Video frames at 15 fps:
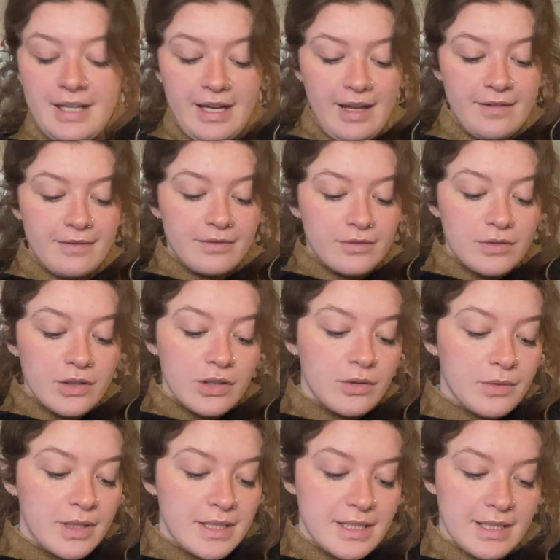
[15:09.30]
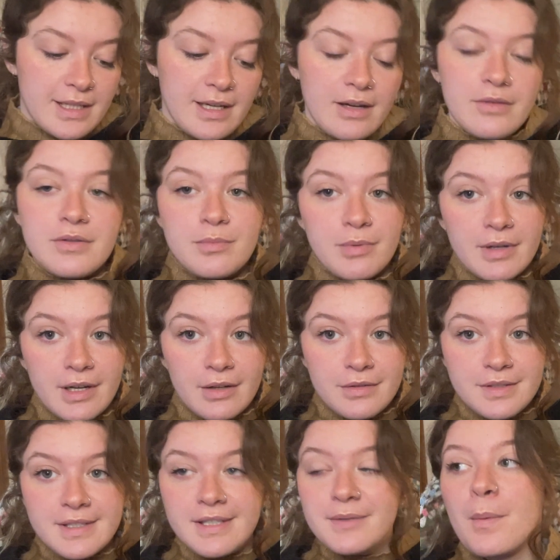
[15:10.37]
I have no idea how to
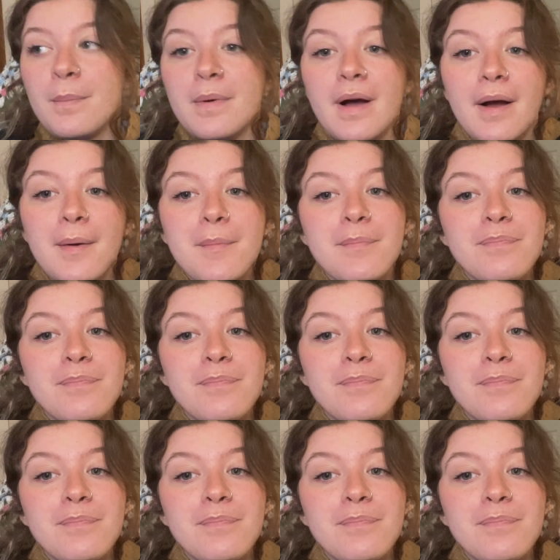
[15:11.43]
pronounce it, but